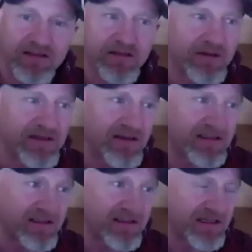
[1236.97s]
I mean, he's,
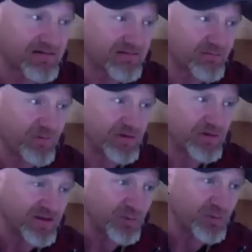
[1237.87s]
he's built no, he a
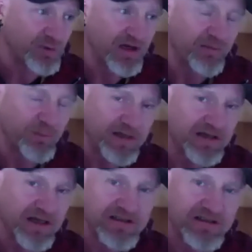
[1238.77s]
superb business.